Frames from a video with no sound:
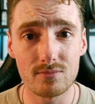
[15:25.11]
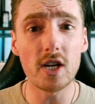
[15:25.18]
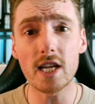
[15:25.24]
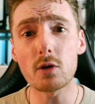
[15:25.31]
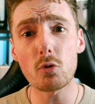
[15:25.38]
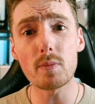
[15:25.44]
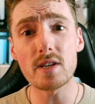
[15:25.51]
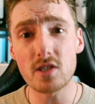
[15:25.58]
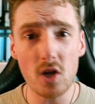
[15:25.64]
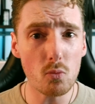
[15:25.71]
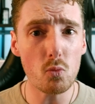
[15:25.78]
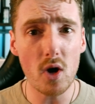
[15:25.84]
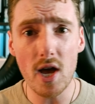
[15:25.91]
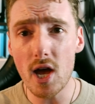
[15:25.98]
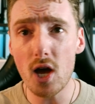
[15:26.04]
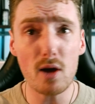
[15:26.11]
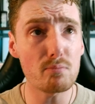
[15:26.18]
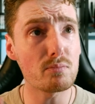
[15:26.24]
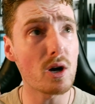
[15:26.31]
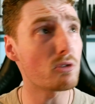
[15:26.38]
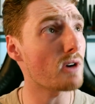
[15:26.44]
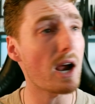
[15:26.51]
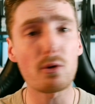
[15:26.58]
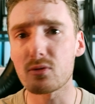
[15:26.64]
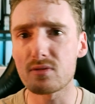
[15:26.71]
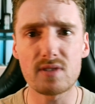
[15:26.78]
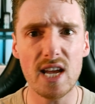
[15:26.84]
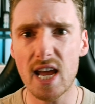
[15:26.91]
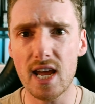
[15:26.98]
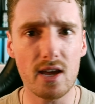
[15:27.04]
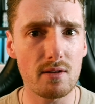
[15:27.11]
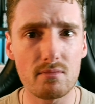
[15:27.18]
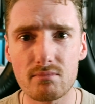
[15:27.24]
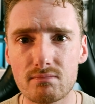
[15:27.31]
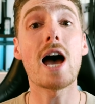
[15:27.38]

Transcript: The link will be somewhere around here.